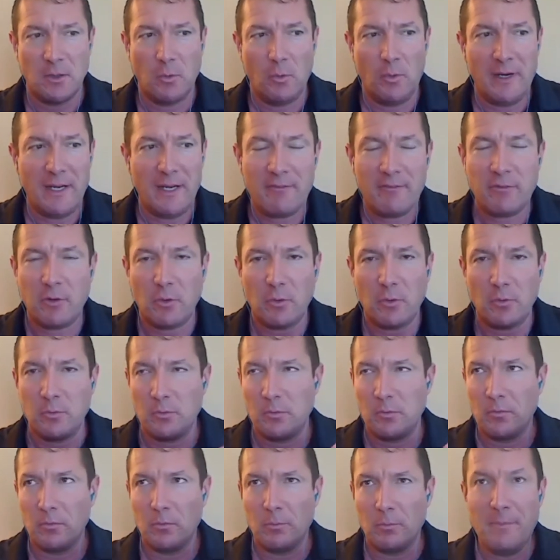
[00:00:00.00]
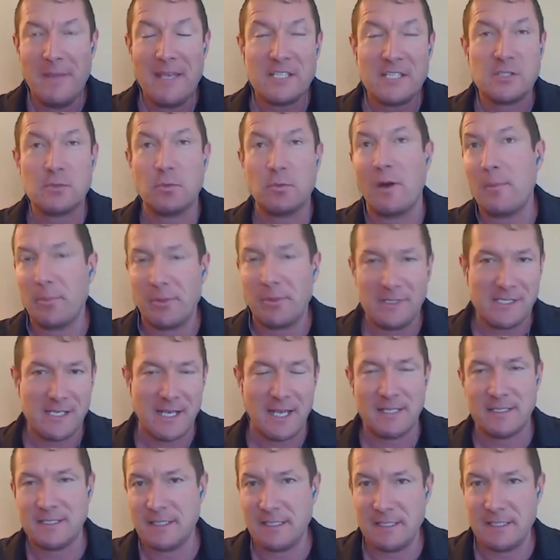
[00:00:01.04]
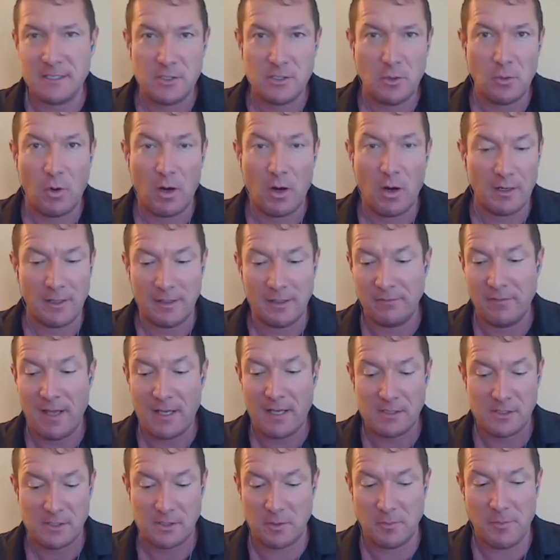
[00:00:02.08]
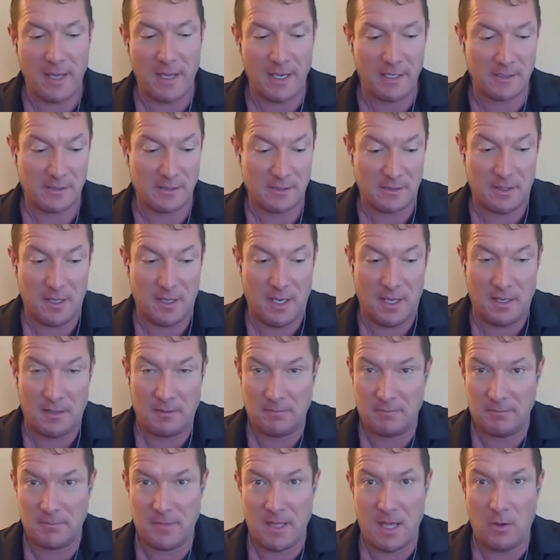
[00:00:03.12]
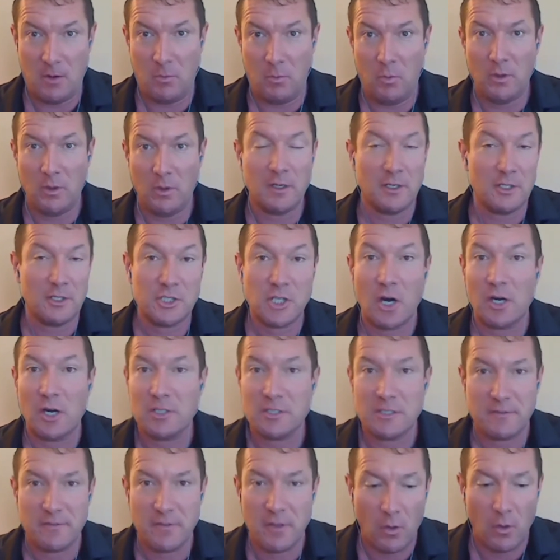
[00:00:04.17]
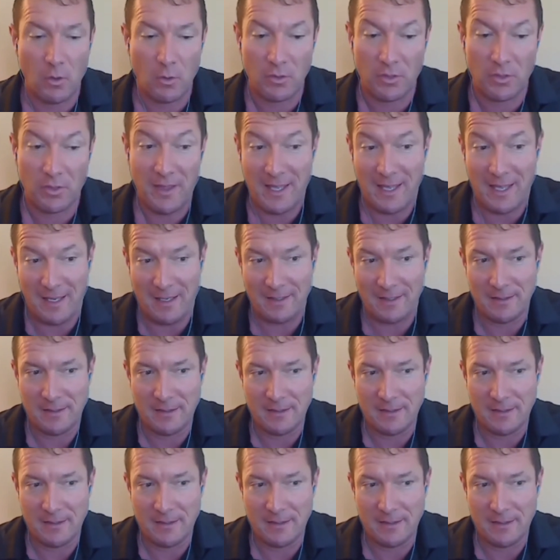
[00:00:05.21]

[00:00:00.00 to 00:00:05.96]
We never misrepresented to our investor base that we're in charge of the whole thing.